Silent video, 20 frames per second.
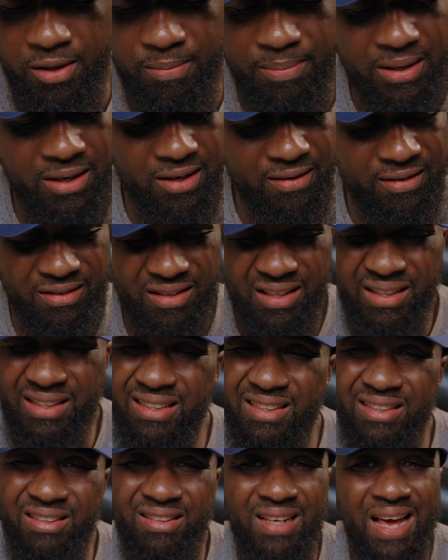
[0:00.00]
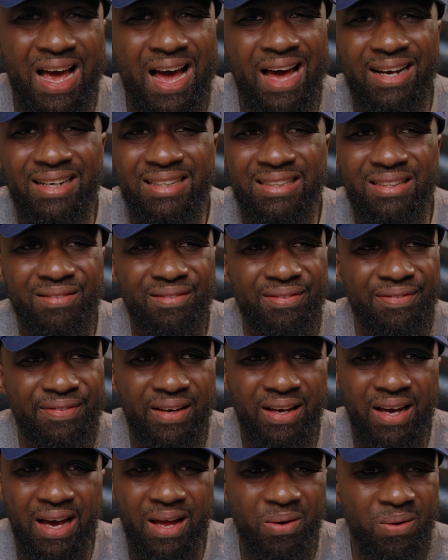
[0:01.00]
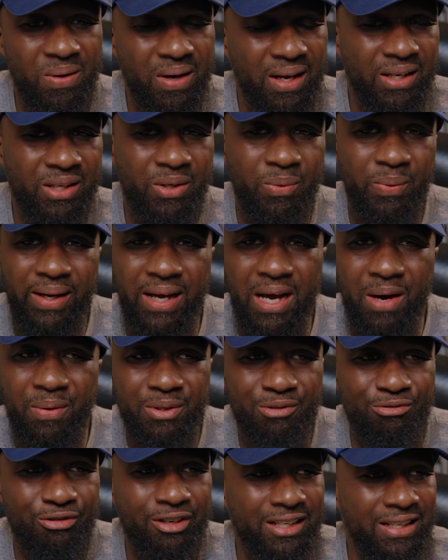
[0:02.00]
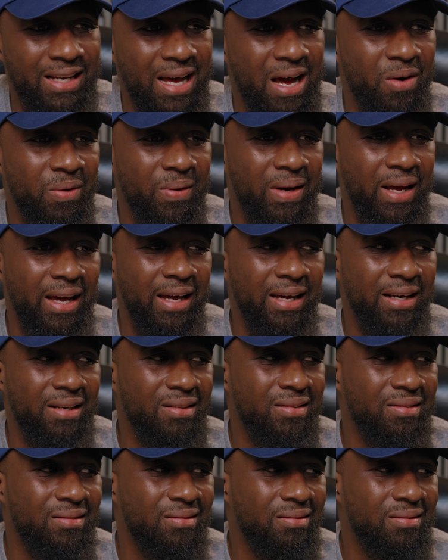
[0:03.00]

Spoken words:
be just honest and fair, I don't like the way how it's rigged out. And